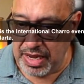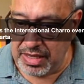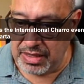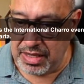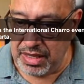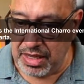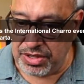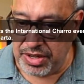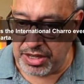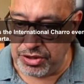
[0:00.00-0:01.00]
is the
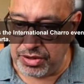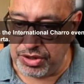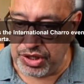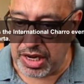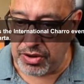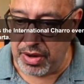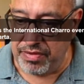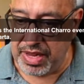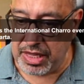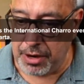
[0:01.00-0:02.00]
international charro
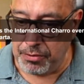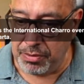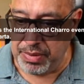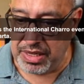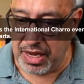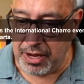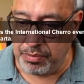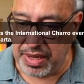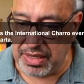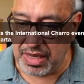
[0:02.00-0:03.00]
event that will be
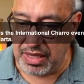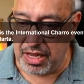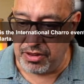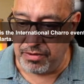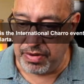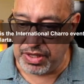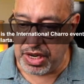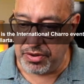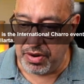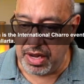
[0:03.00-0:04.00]
taking place at the end of
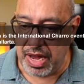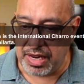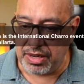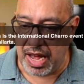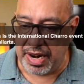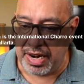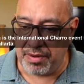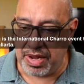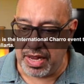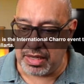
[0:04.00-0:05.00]
January at
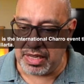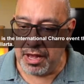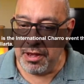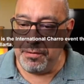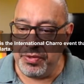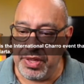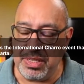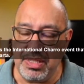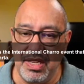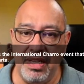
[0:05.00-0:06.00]
Arena Vallarta.
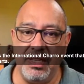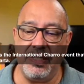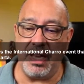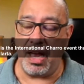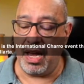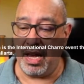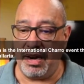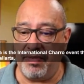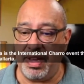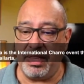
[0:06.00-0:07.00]
This is
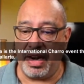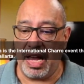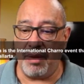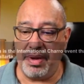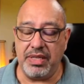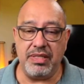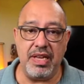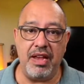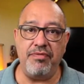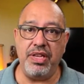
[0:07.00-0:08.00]
an event that
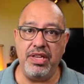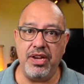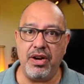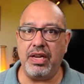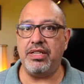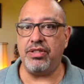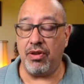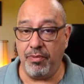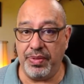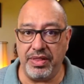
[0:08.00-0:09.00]
happens every year. Let's
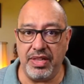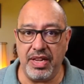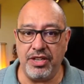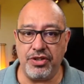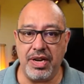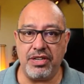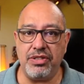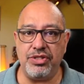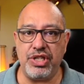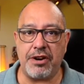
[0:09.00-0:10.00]
hope that the
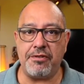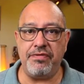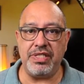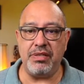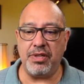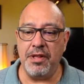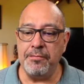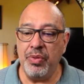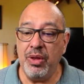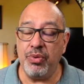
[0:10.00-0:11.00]
International Charro Festival
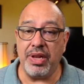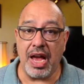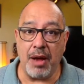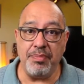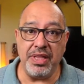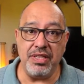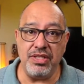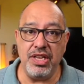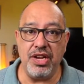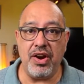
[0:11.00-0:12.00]
will happen
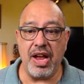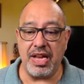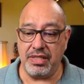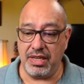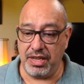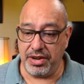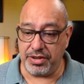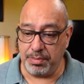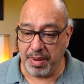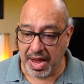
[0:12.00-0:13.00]
this year as in
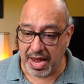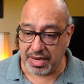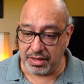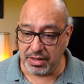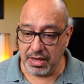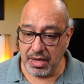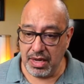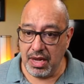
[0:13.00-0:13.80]
years past.